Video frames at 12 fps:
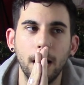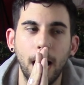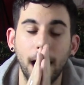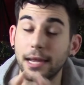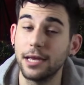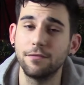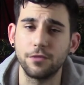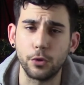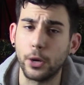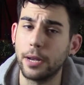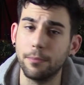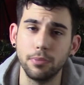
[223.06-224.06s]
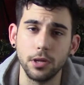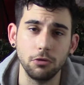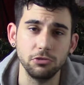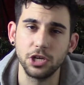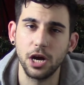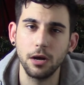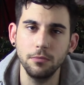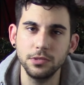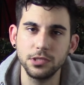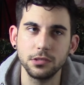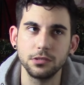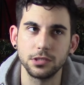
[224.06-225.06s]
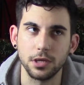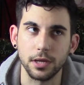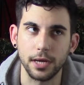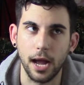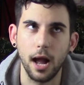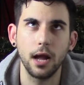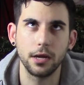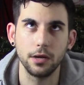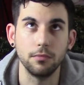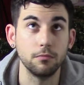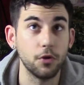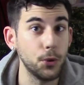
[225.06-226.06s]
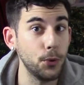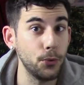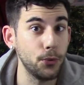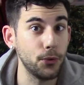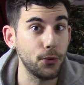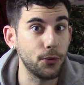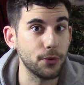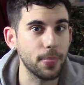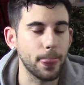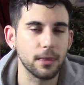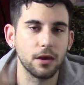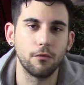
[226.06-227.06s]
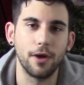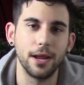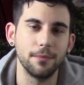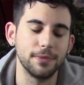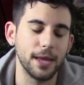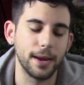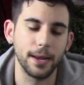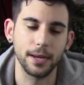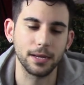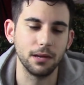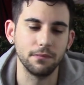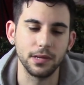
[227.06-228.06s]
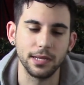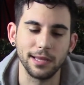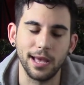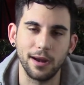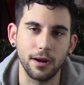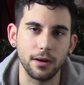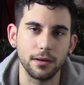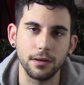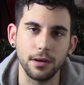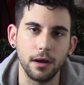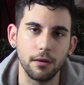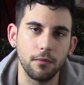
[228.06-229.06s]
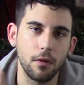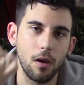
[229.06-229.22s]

I give great blowjobs, so, like, I can right up that company ladder, you know.